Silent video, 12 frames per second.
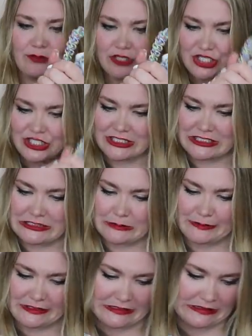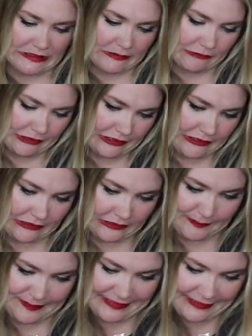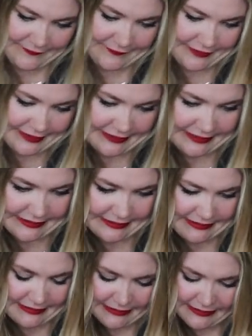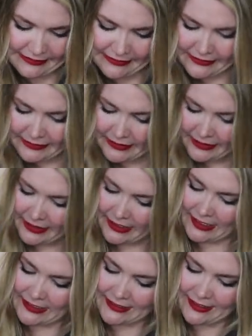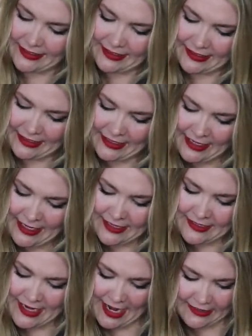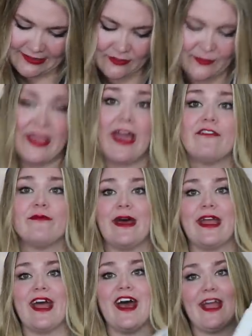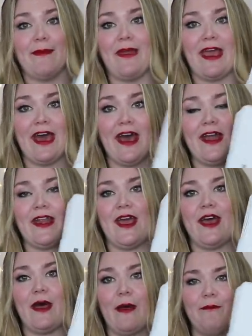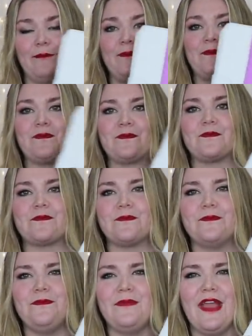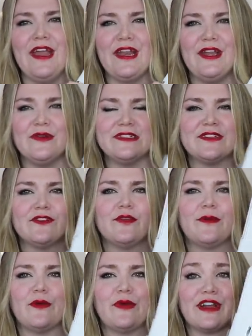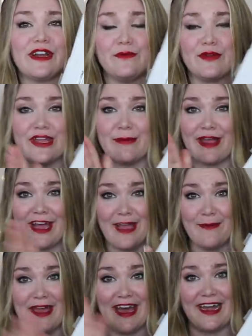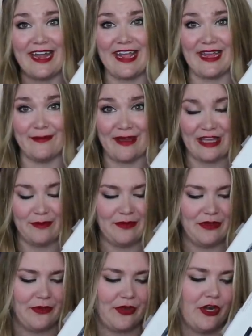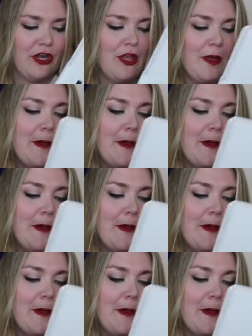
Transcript: appreciate because I'm really tired of paying for that. And then next we have my iPad, um, and I know it's a little bit weird. I'm bringing my iPad and my computer.